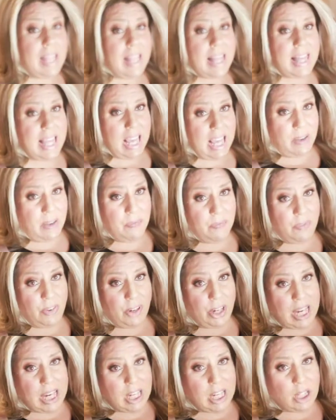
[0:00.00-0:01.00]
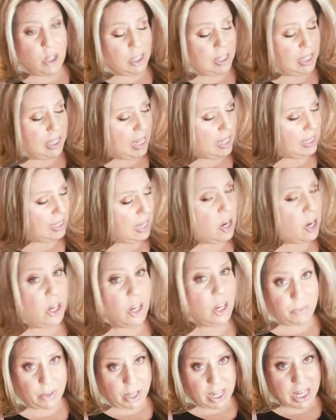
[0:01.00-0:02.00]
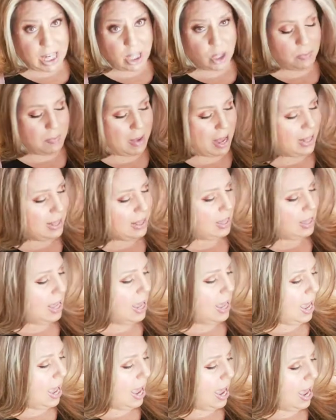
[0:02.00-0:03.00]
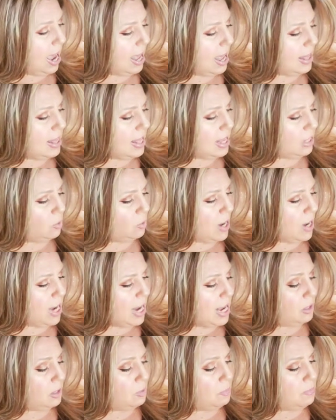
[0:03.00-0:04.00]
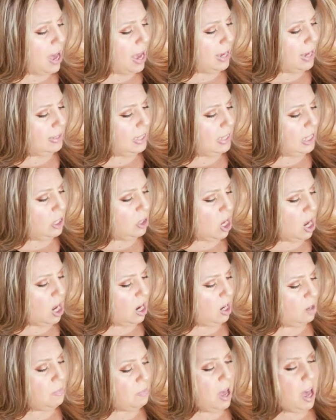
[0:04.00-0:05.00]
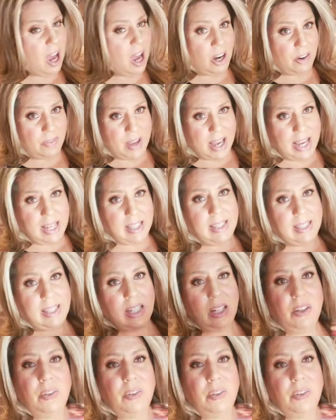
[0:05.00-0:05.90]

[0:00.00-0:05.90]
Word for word: theme for each season or for each month. And this one is Boxy Charm Harvest.